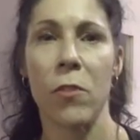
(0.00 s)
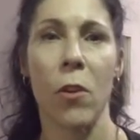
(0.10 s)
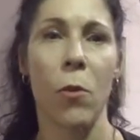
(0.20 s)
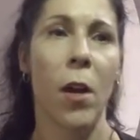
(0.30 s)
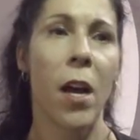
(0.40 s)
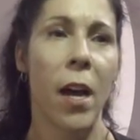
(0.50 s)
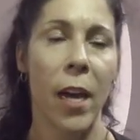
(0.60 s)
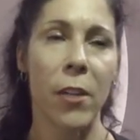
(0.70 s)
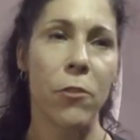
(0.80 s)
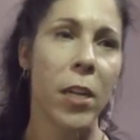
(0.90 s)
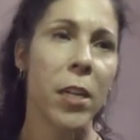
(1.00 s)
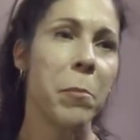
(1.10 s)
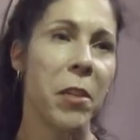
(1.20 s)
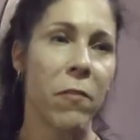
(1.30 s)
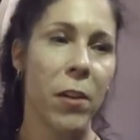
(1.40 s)
So I try to
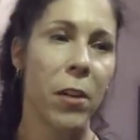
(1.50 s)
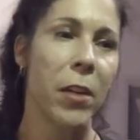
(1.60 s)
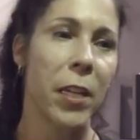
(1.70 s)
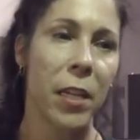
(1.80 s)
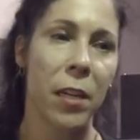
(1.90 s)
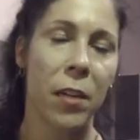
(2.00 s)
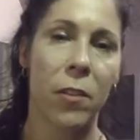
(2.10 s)
be very